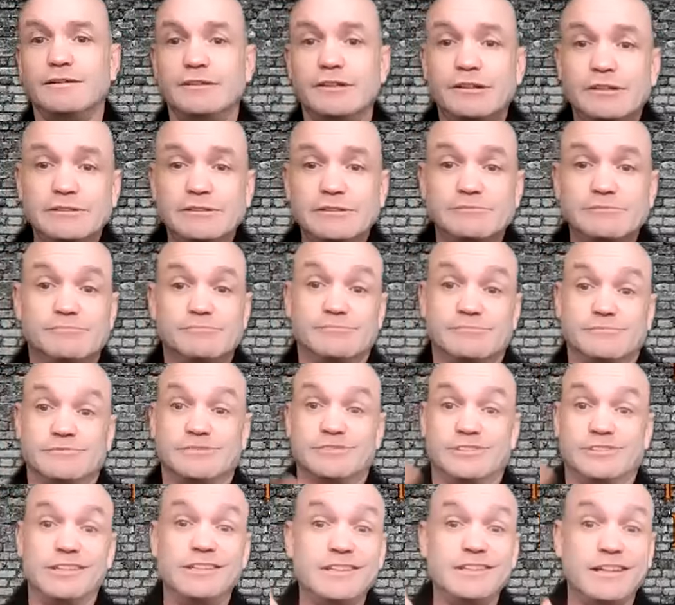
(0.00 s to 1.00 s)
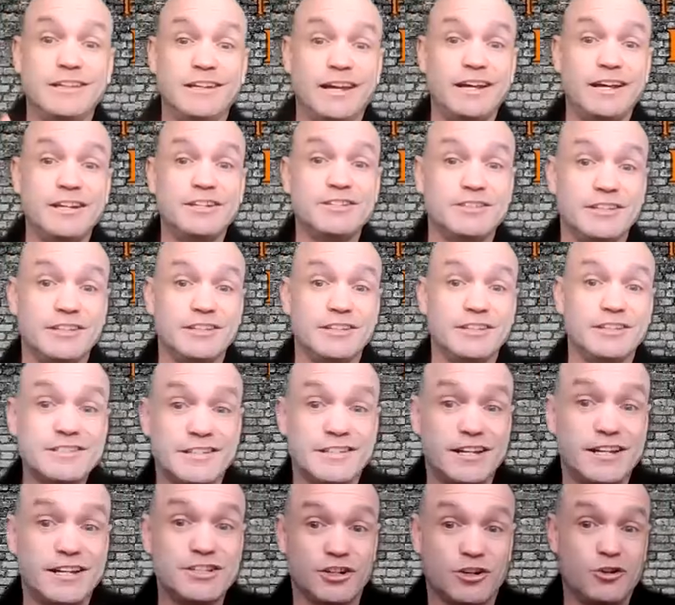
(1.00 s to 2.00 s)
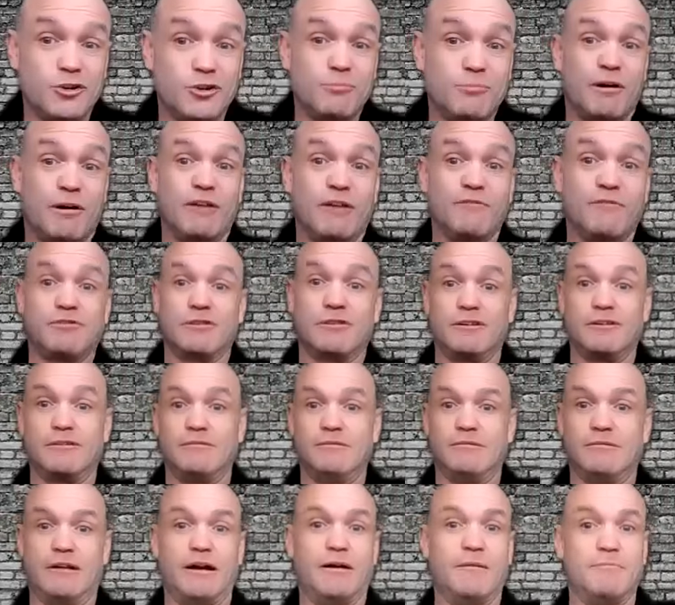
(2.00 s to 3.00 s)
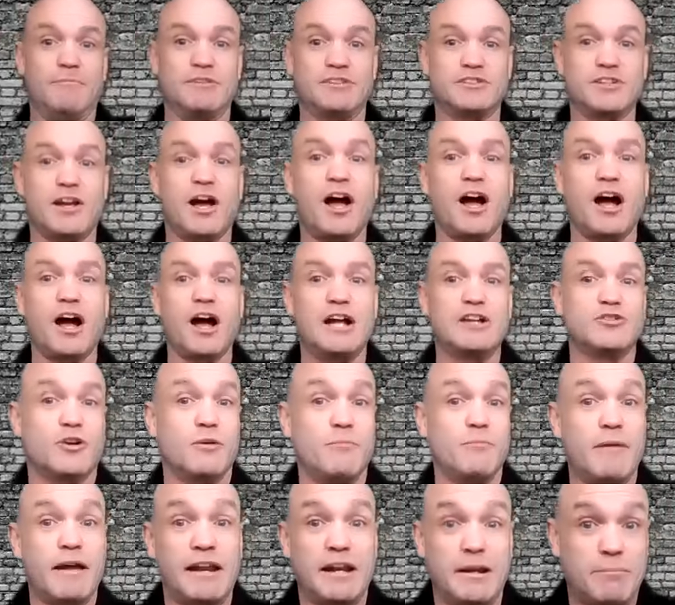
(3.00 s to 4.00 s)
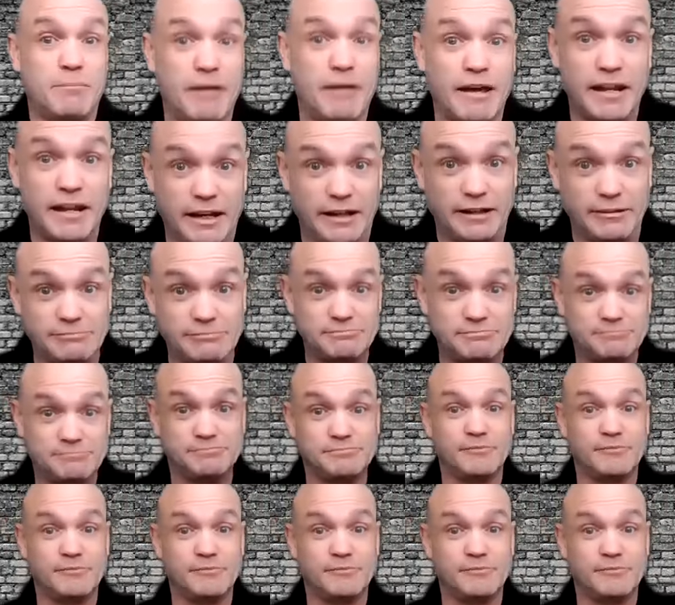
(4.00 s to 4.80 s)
You know what? Send the listing agent a coupon for a massage or a mani-pedi.